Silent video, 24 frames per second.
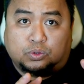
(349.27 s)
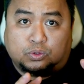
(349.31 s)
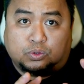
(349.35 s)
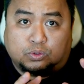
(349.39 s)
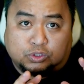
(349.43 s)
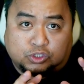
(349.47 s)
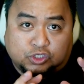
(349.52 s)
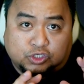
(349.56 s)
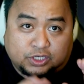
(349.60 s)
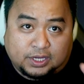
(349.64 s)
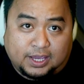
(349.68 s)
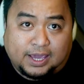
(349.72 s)

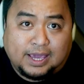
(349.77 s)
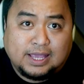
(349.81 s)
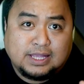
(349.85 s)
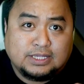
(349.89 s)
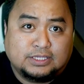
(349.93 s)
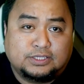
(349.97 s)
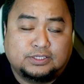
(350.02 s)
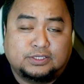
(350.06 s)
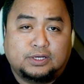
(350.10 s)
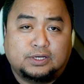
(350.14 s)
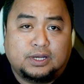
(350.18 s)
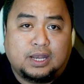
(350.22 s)

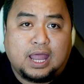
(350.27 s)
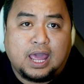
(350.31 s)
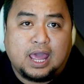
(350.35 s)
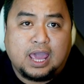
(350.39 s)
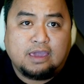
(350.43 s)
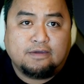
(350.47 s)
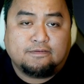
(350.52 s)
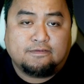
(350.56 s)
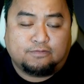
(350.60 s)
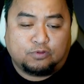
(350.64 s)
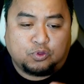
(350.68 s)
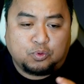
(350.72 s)
change their
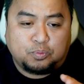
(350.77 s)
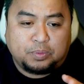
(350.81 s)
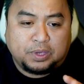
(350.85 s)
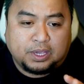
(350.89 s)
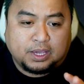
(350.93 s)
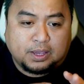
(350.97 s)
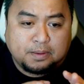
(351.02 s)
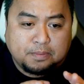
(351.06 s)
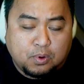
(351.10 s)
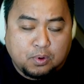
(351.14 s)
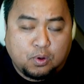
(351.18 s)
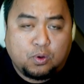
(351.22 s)
life, to
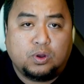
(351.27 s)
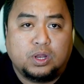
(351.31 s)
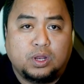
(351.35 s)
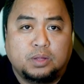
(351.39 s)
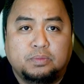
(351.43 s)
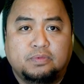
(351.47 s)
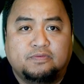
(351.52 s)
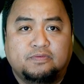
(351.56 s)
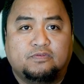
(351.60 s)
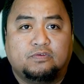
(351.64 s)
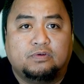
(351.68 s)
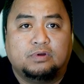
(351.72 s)
become holy
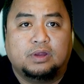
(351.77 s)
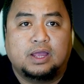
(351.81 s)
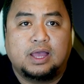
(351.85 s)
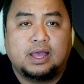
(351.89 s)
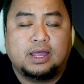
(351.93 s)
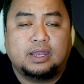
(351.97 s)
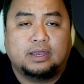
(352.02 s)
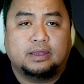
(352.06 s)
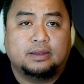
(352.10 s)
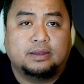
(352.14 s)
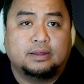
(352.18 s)
before God.